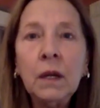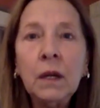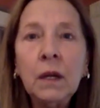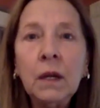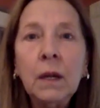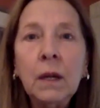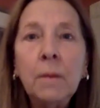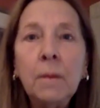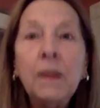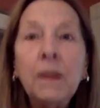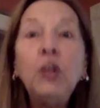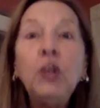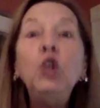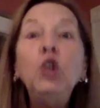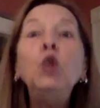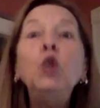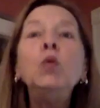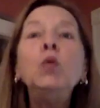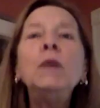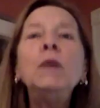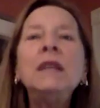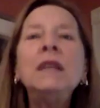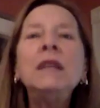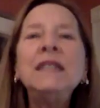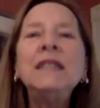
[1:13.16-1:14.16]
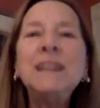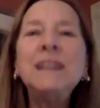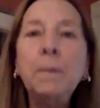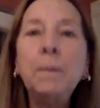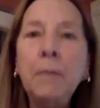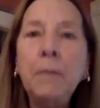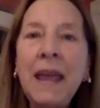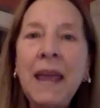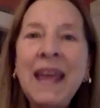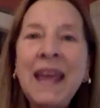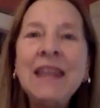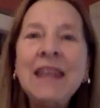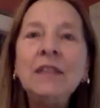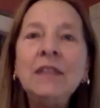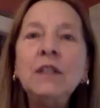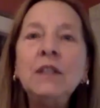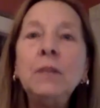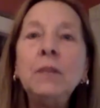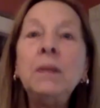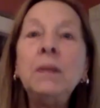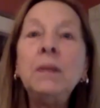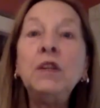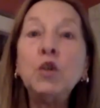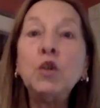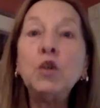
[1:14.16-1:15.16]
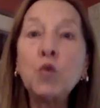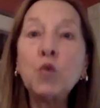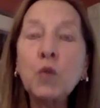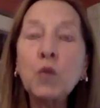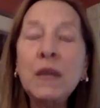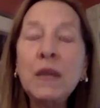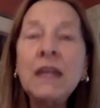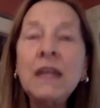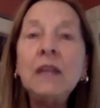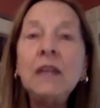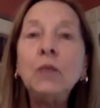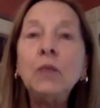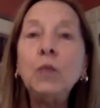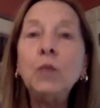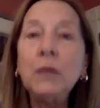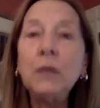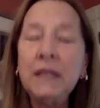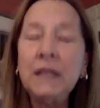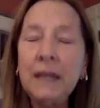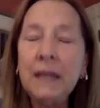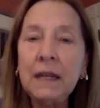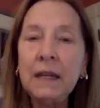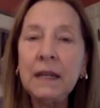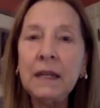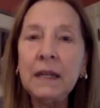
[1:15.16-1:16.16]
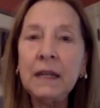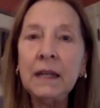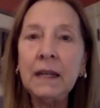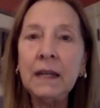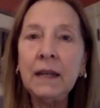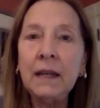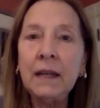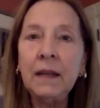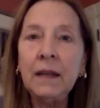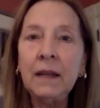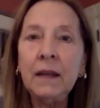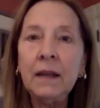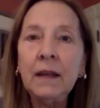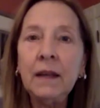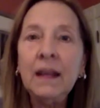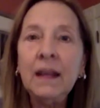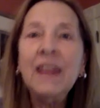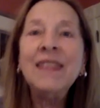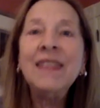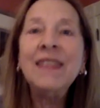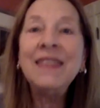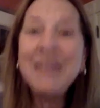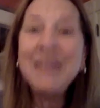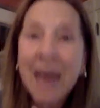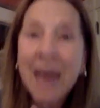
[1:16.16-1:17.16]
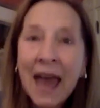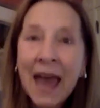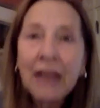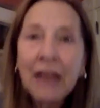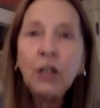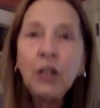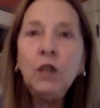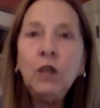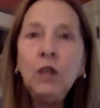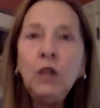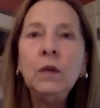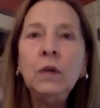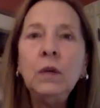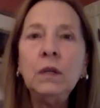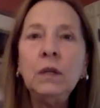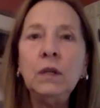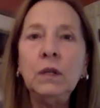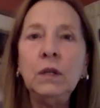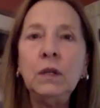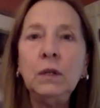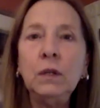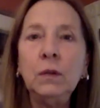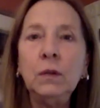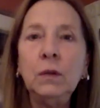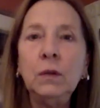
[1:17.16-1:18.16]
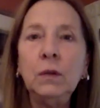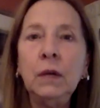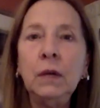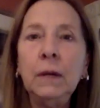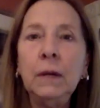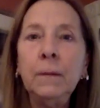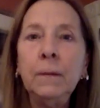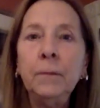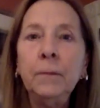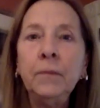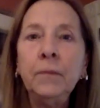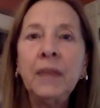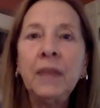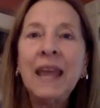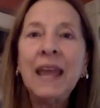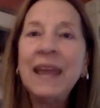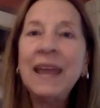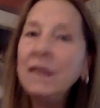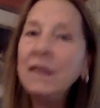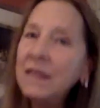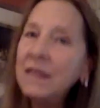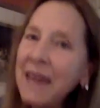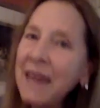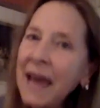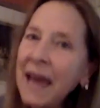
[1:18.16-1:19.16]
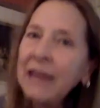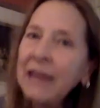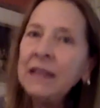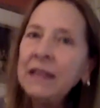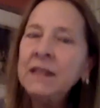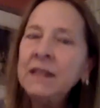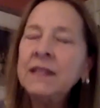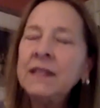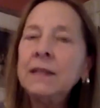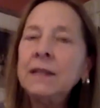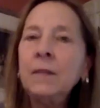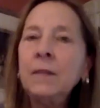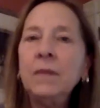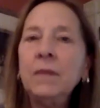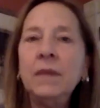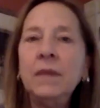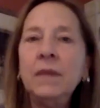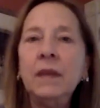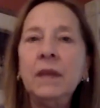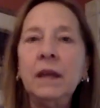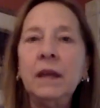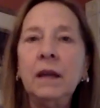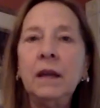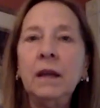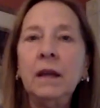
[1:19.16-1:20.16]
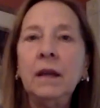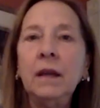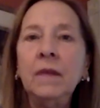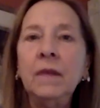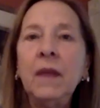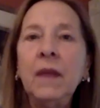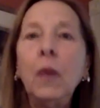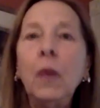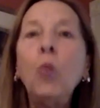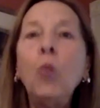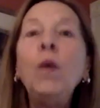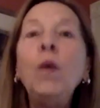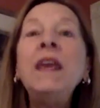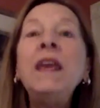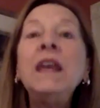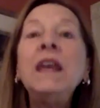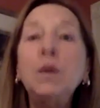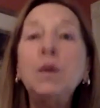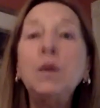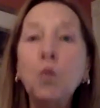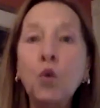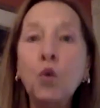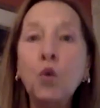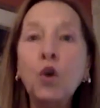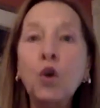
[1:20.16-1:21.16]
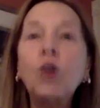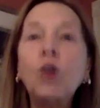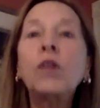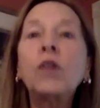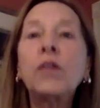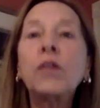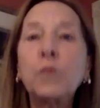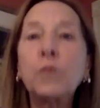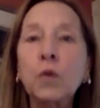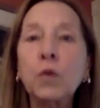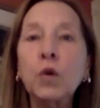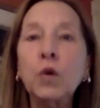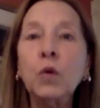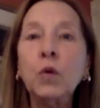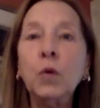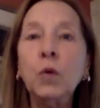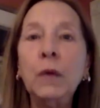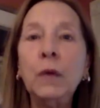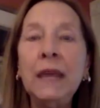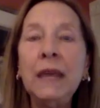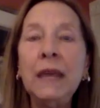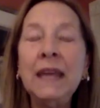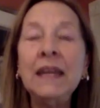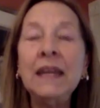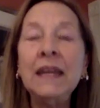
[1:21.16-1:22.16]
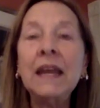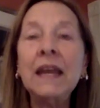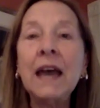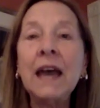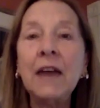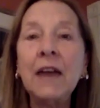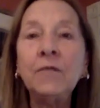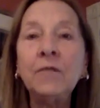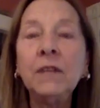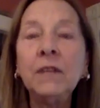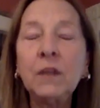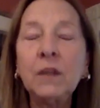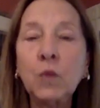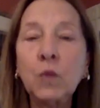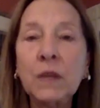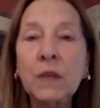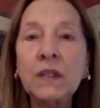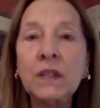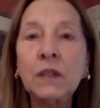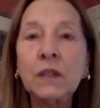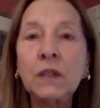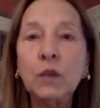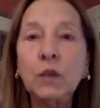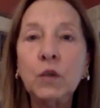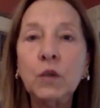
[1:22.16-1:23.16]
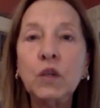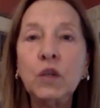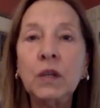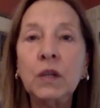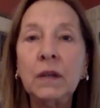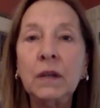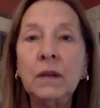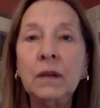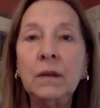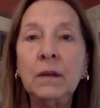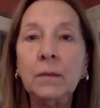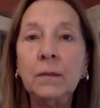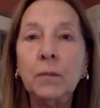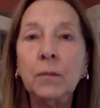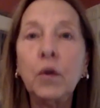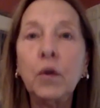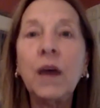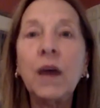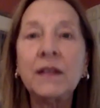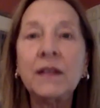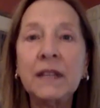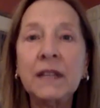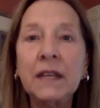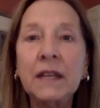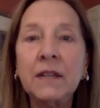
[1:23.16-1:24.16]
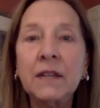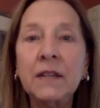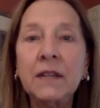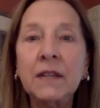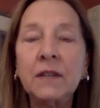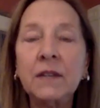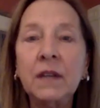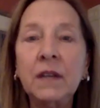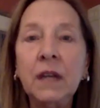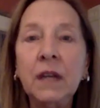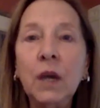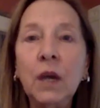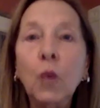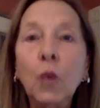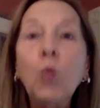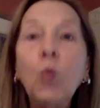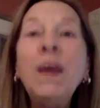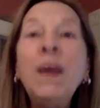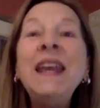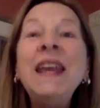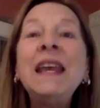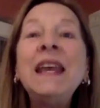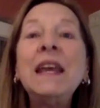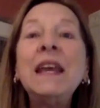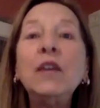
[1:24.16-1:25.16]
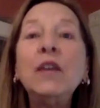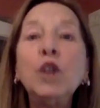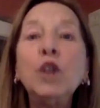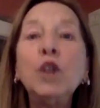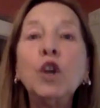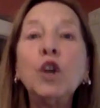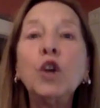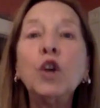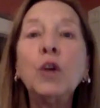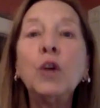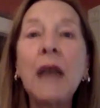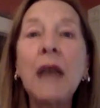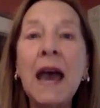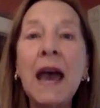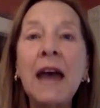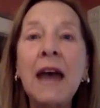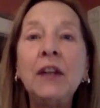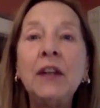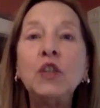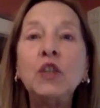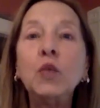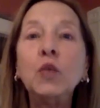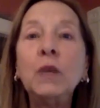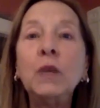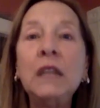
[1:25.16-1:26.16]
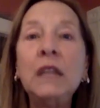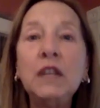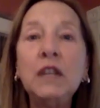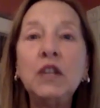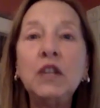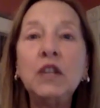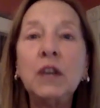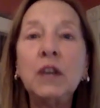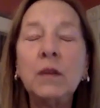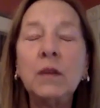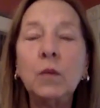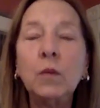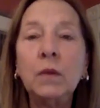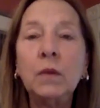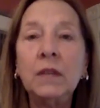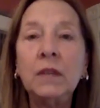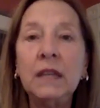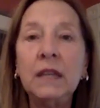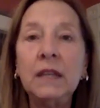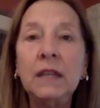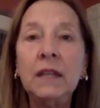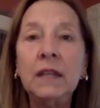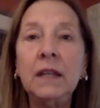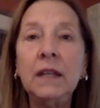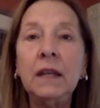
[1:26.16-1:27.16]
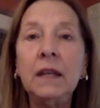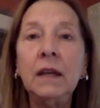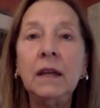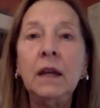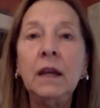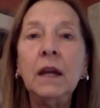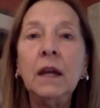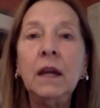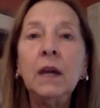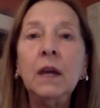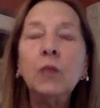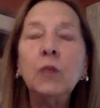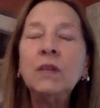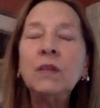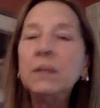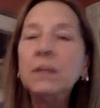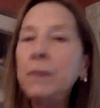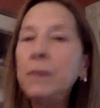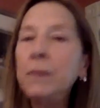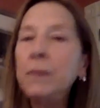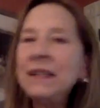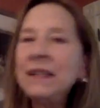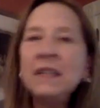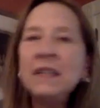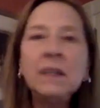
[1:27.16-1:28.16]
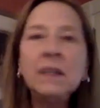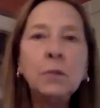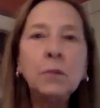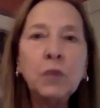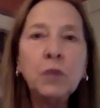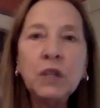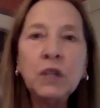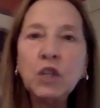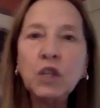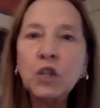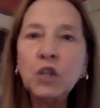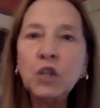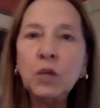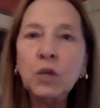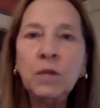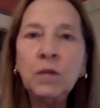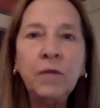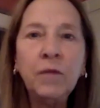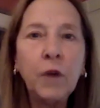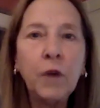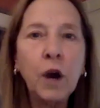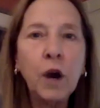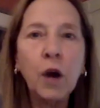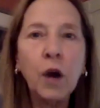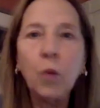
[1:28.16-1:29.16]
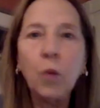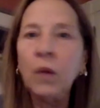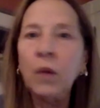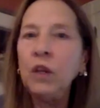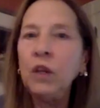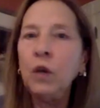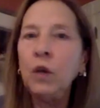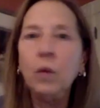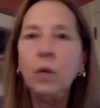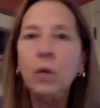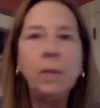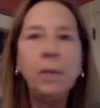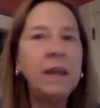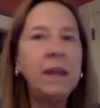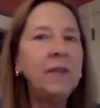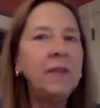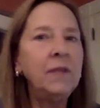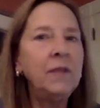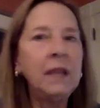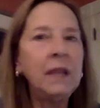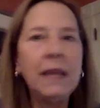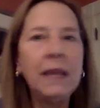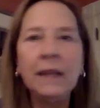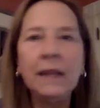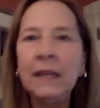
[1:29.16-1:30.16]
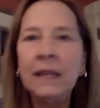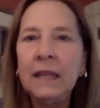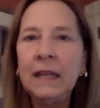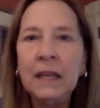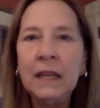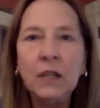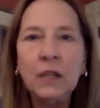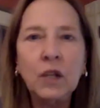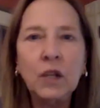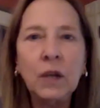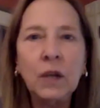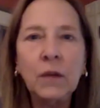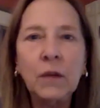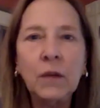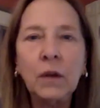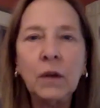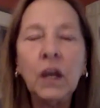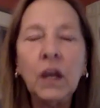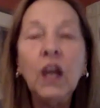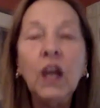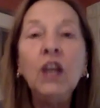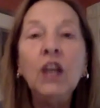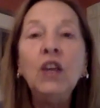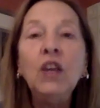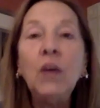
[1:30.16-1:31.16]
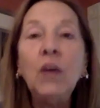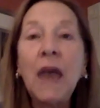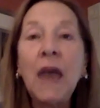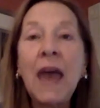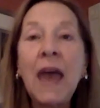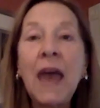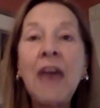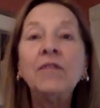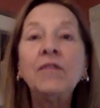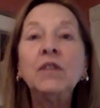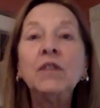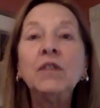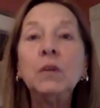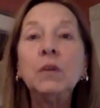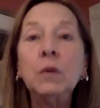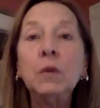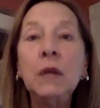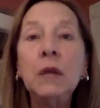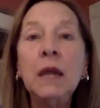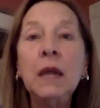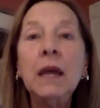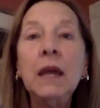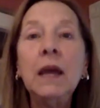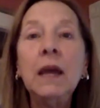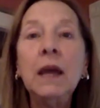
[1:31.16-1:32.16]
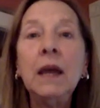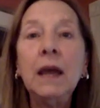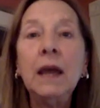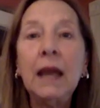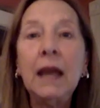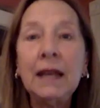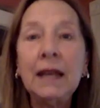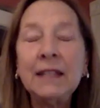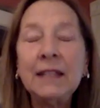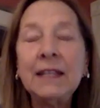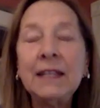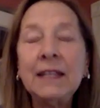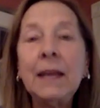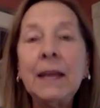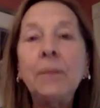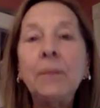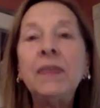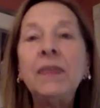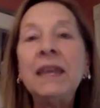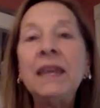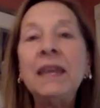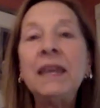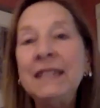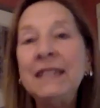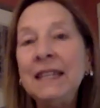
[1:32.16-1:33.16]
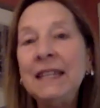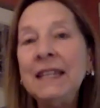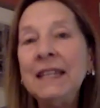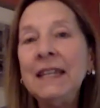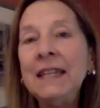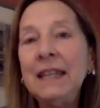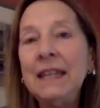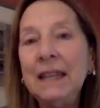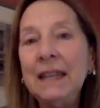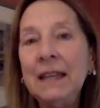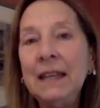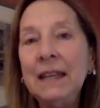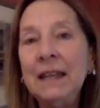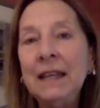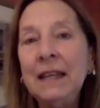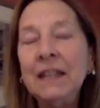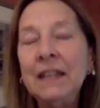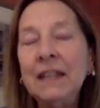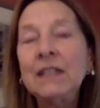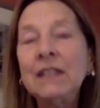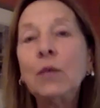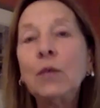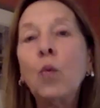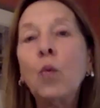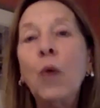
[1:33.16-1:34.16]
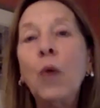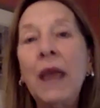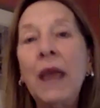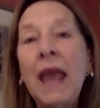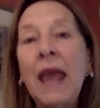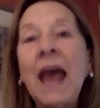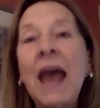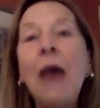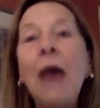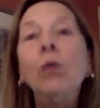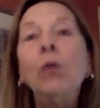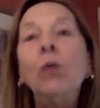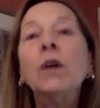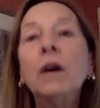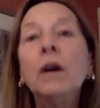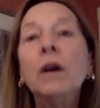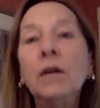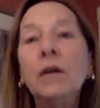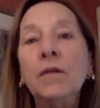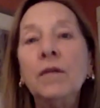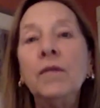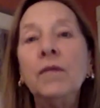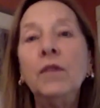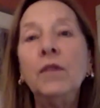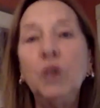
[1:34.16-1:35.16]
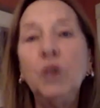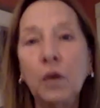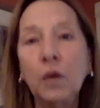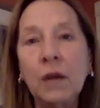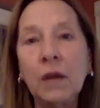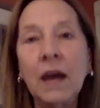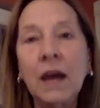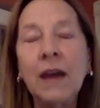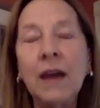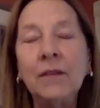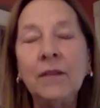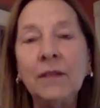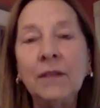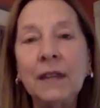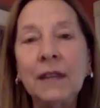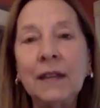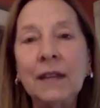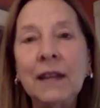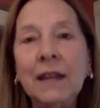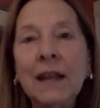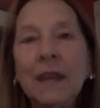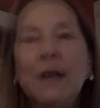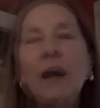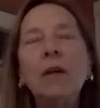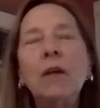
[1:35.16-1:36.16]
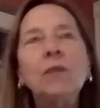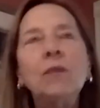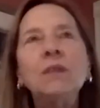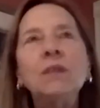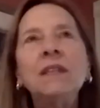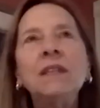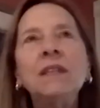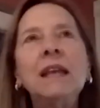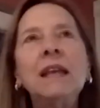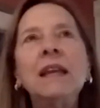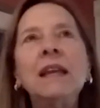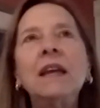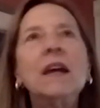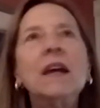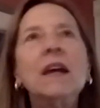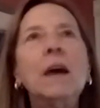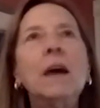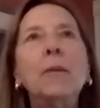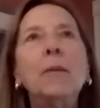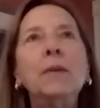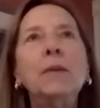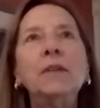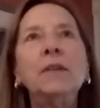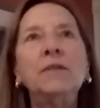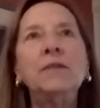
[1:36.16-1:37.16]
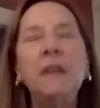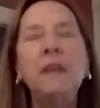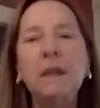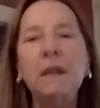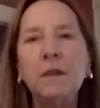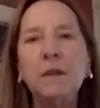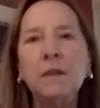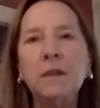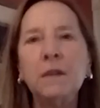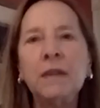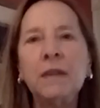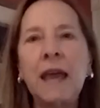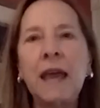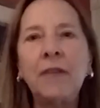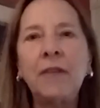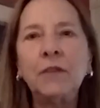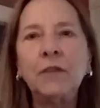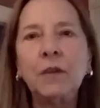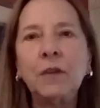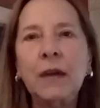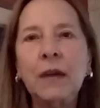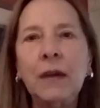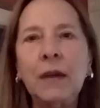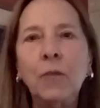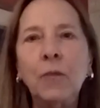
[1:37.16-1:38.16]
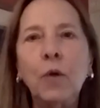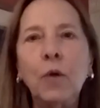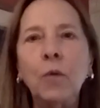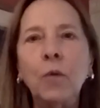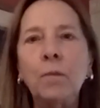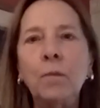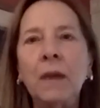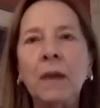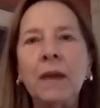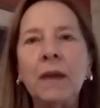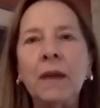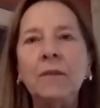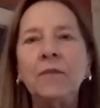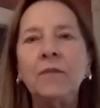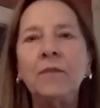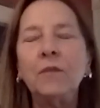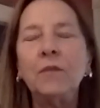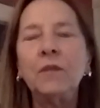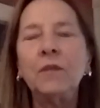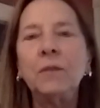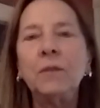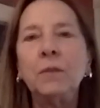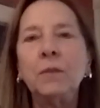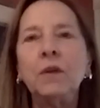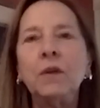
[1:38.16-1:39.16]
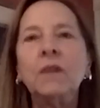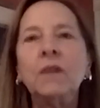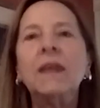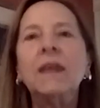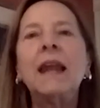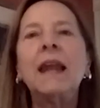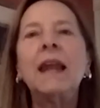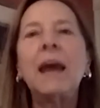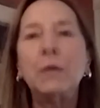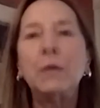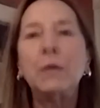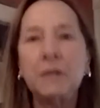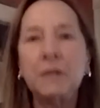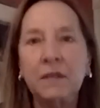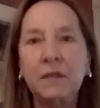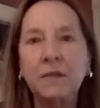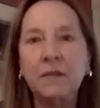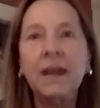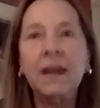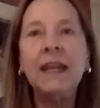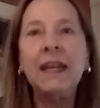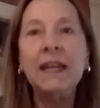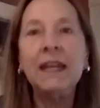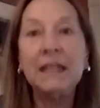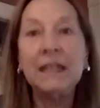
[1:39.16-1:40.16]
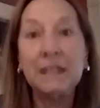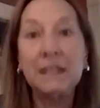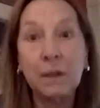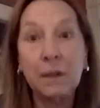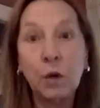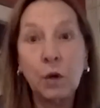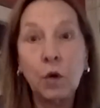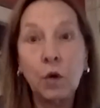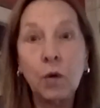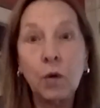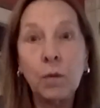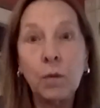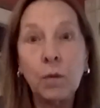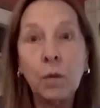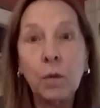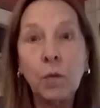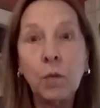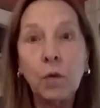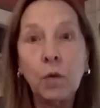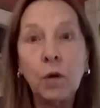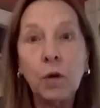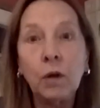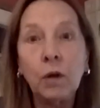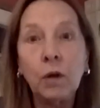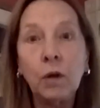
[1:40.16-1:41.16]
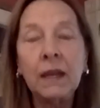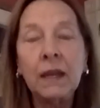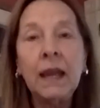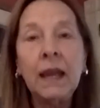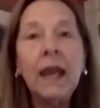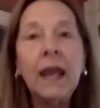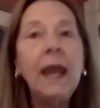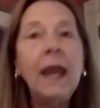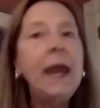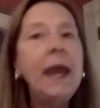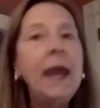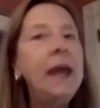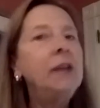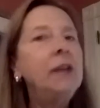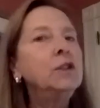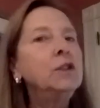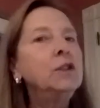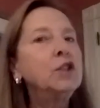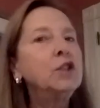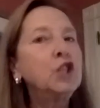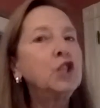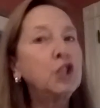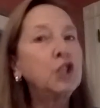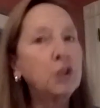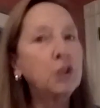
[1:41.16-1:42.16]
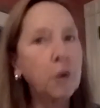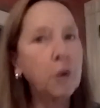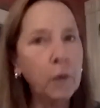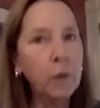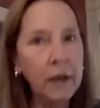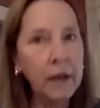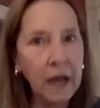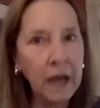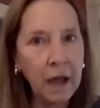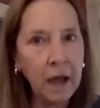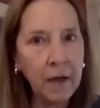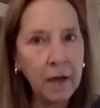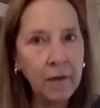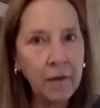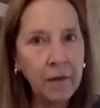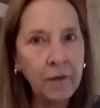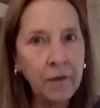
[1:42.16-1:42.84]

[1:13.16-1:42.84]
but you can demand to be treated with dignity that you can do and that is something that we can work through in a conflict resolution process we can learn how to treat each other with dignity Respect is a bridge too far when you've been killing each other. You have to accept that dignity is the way out of your conflict. It was like a couple of years after I wrote my first book that I was invited into the corporate world. And sure enough,